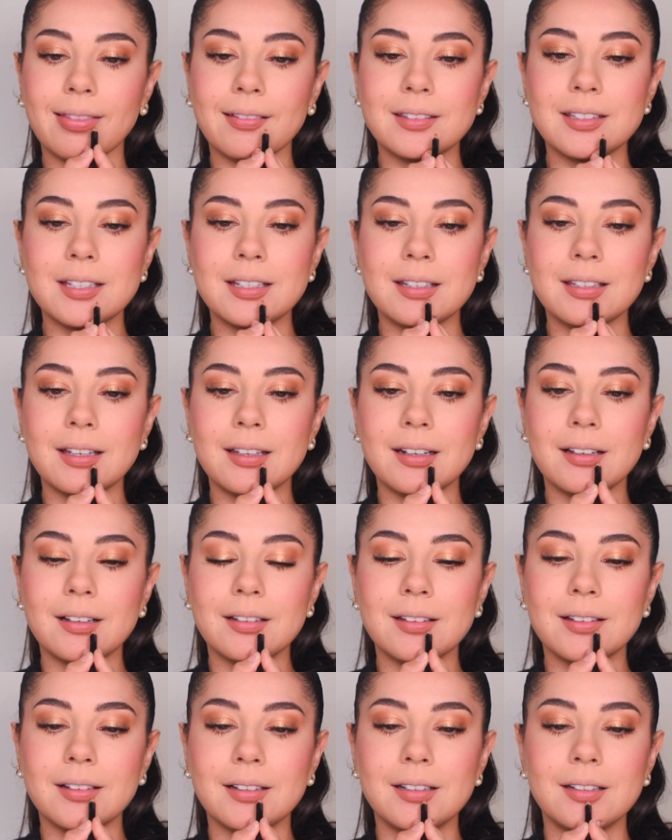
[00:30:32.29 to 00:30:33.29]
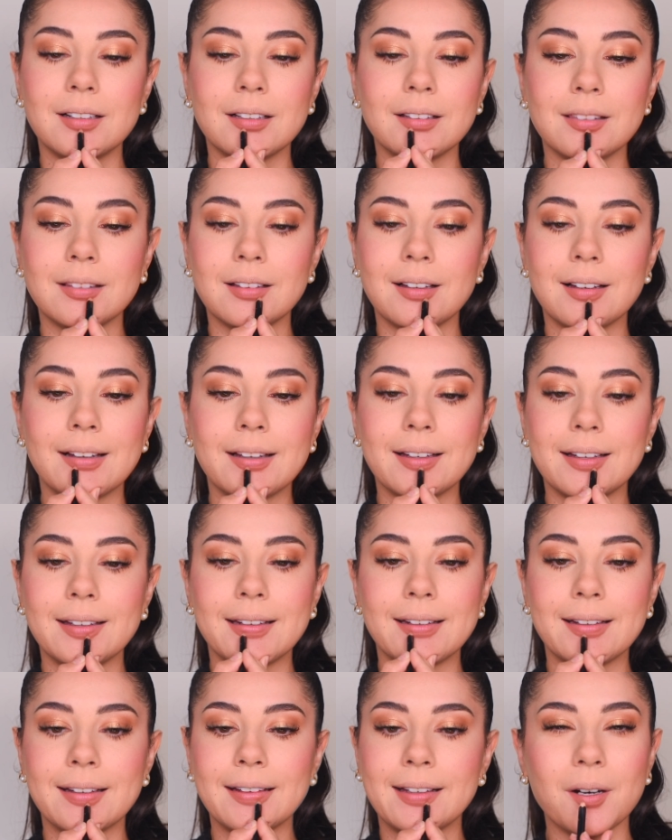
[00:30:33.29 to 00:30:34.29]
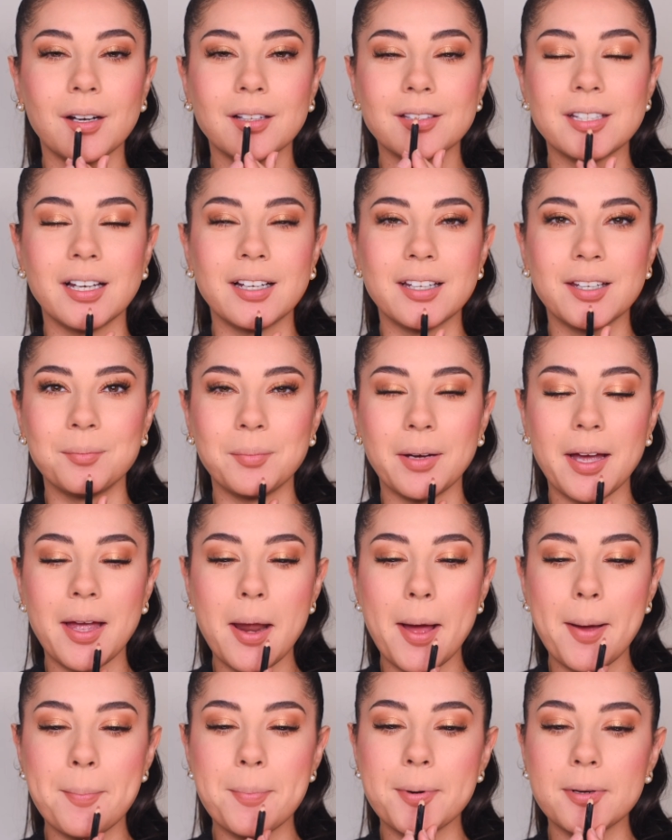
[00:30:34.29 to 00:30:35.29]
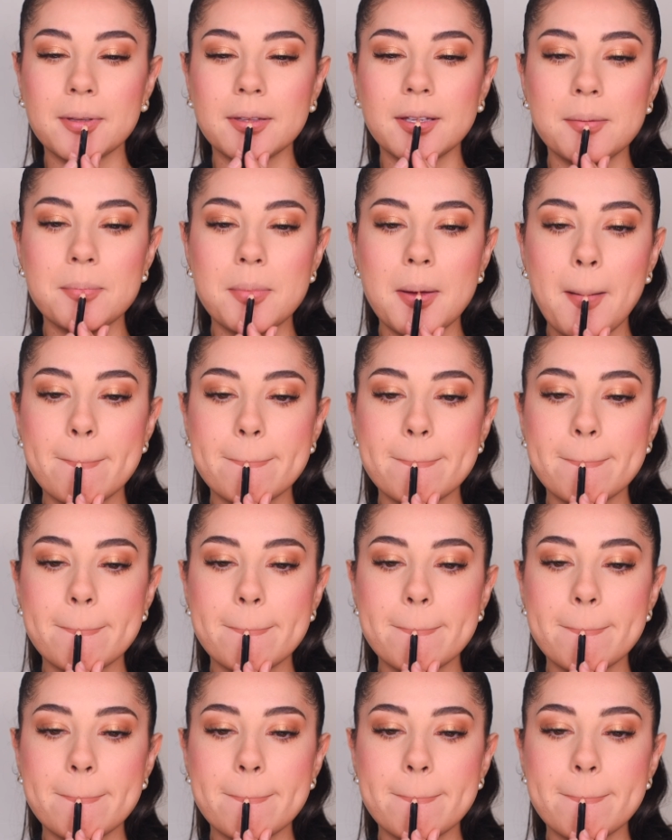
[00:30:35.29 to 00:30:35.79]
to get a good line. I'll tuck in my upper lip